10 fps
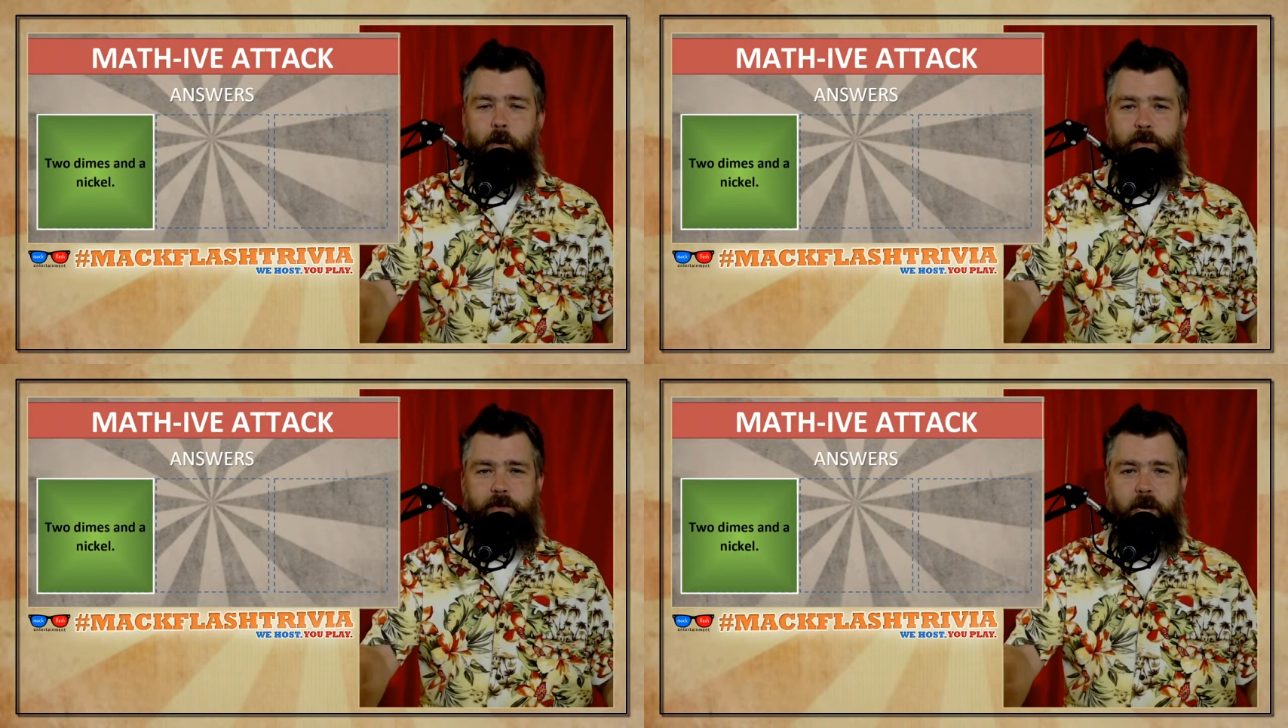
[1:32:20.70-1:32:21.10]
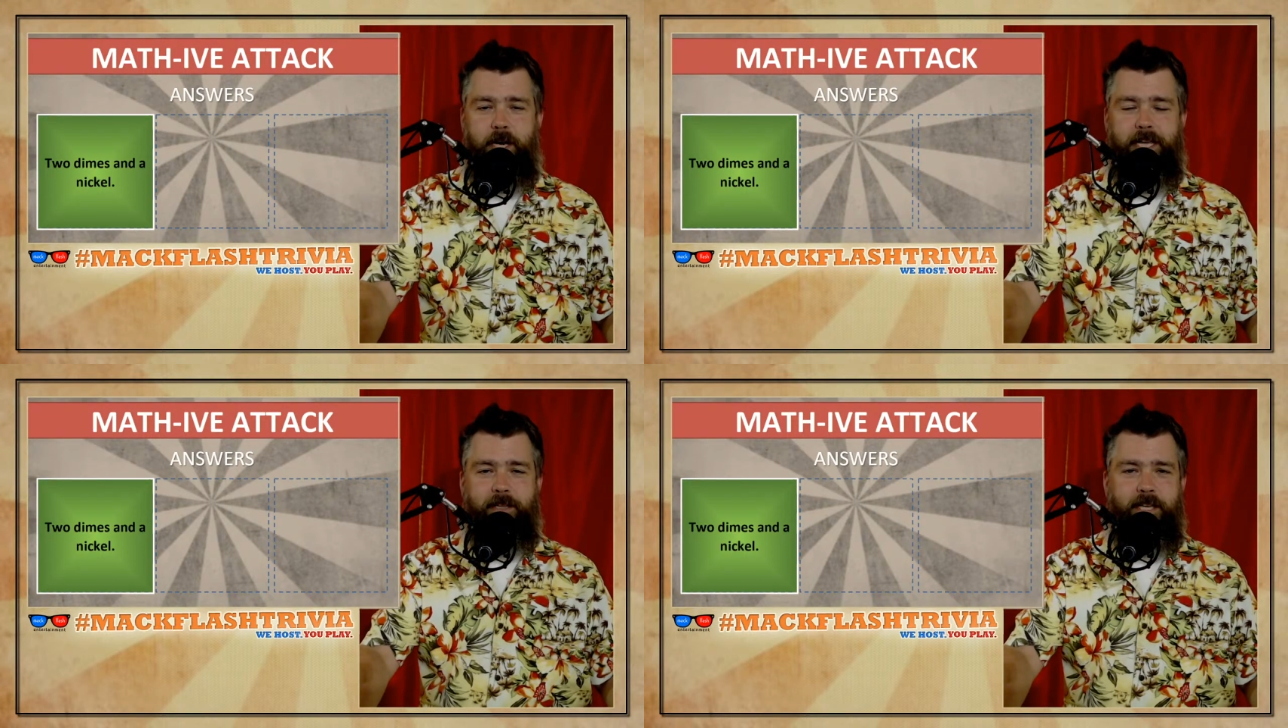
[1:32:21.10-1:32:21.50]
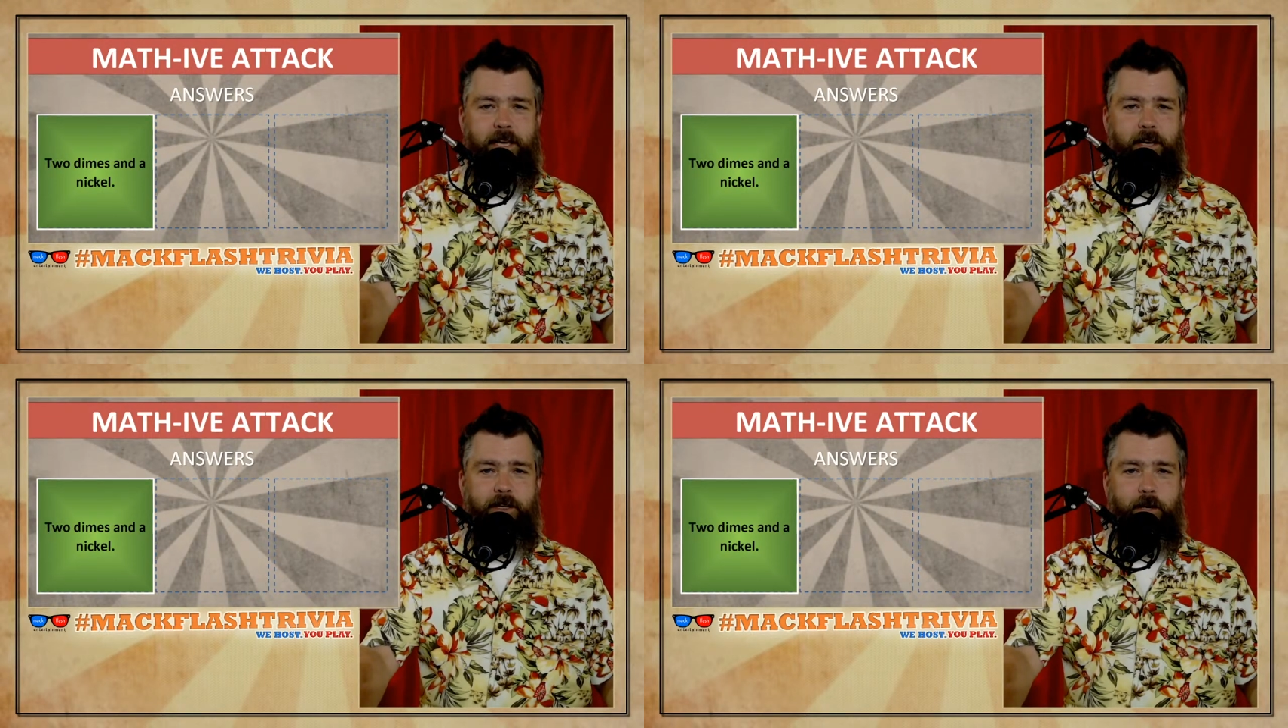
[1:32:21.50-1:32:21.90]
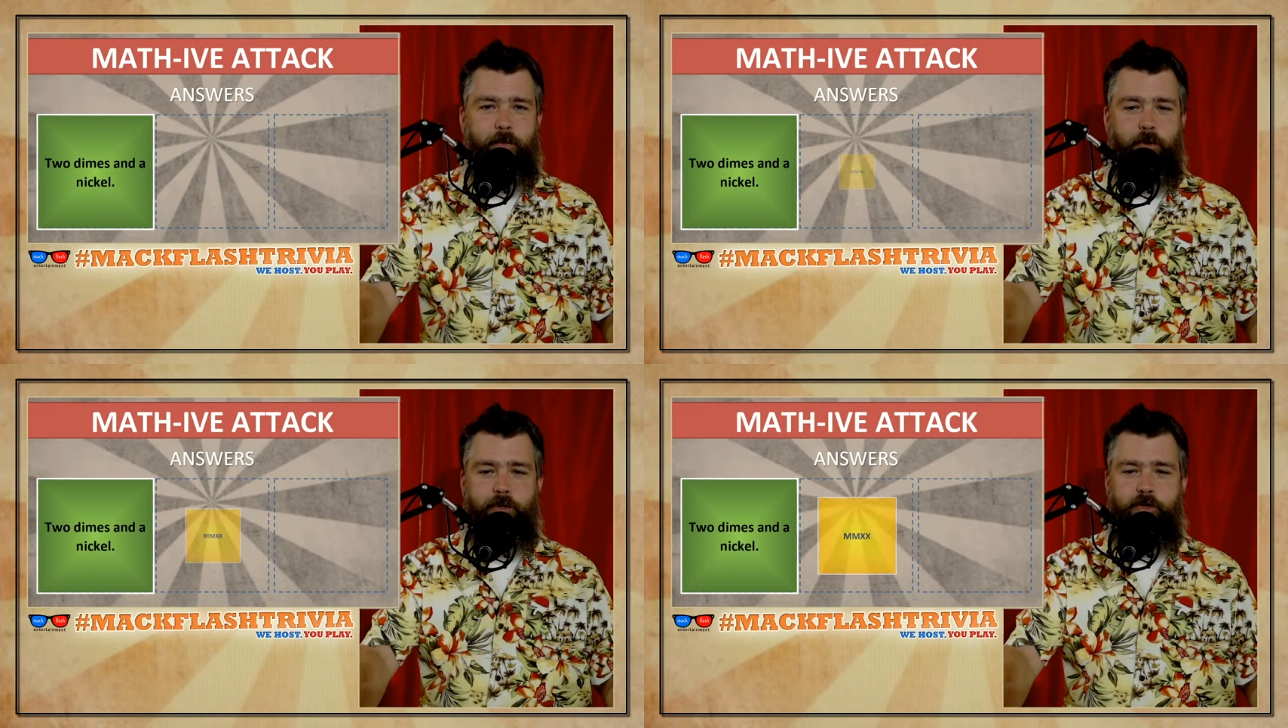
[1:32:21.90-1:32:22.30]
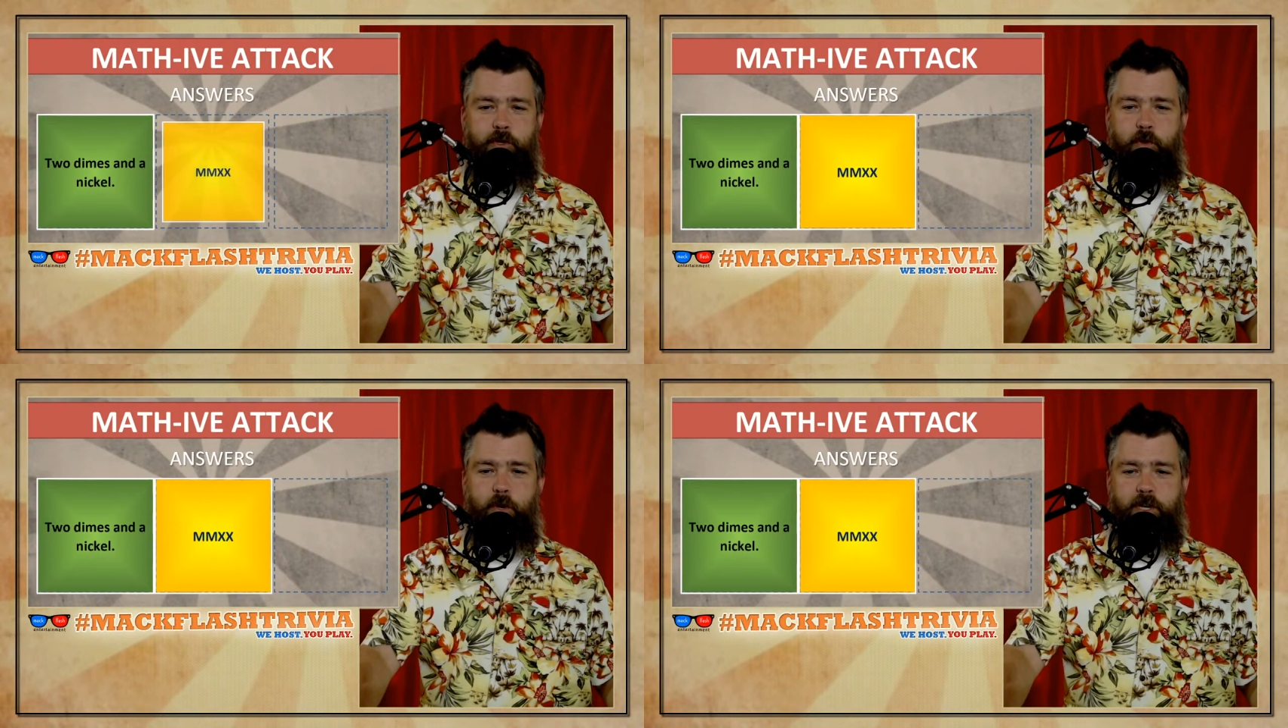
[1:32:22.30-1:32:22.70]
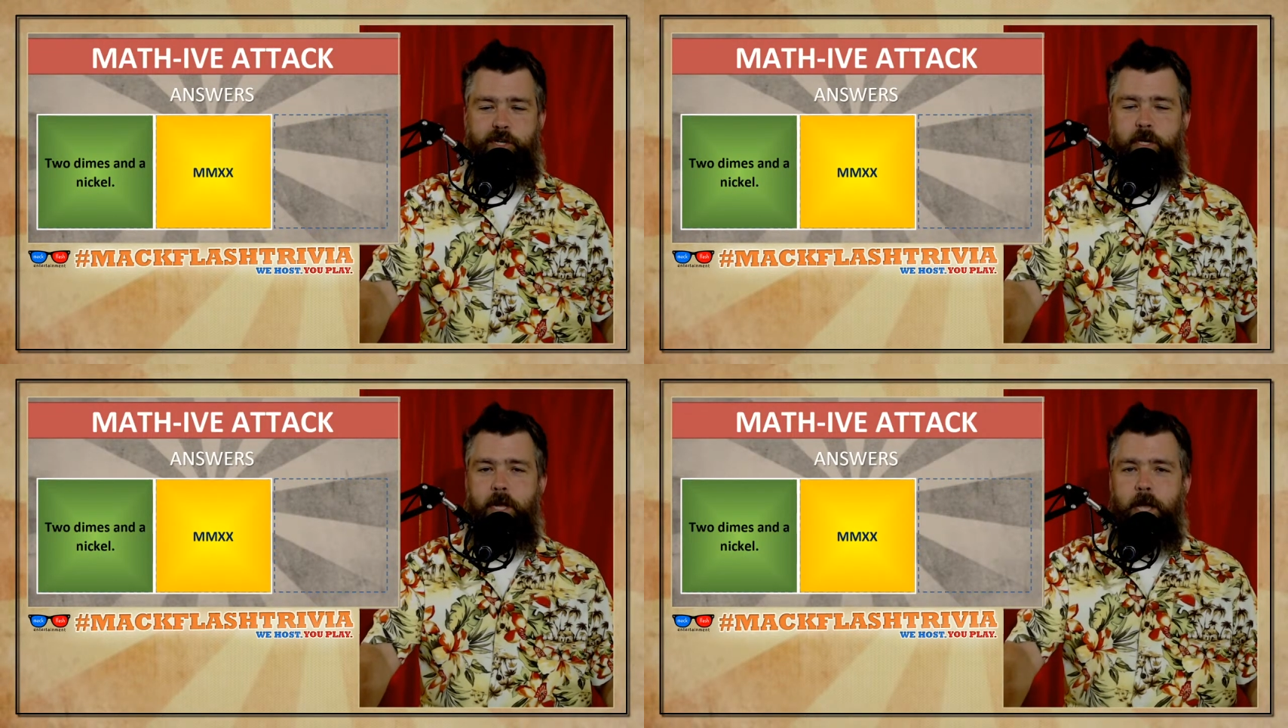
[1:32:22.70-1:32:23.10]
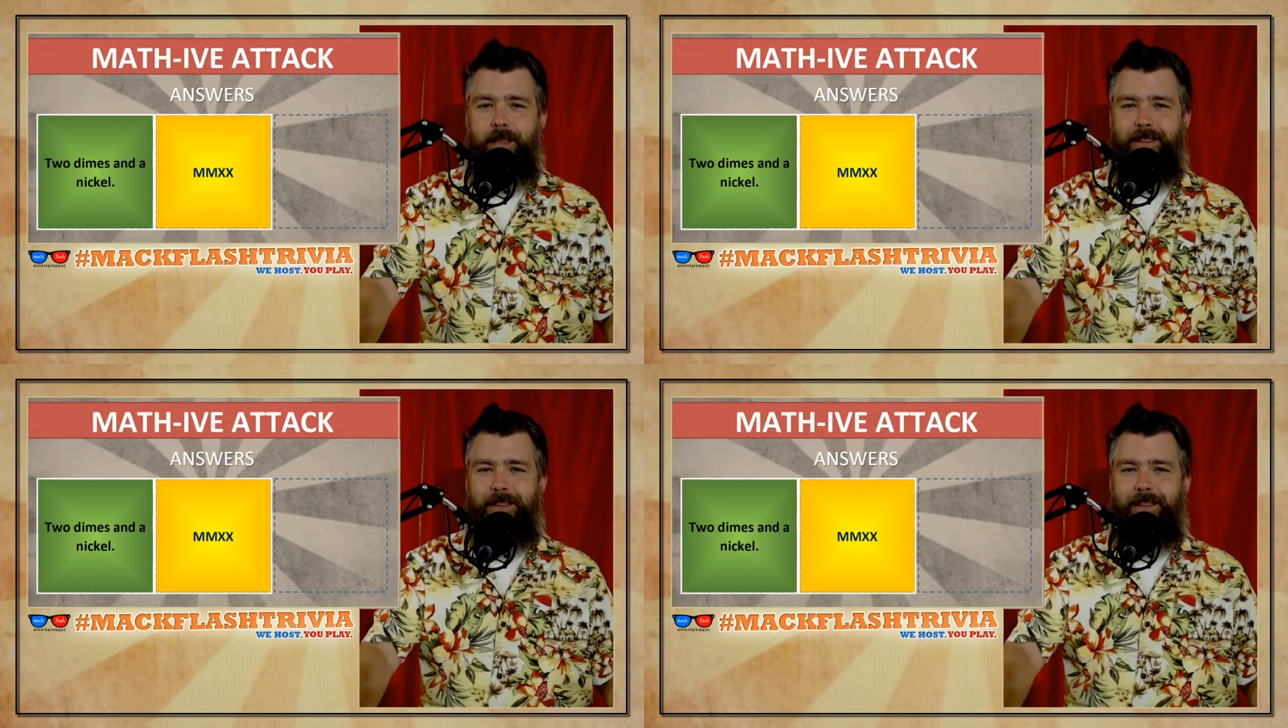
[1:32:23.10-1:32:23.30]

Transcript: We've got in the number 2 question,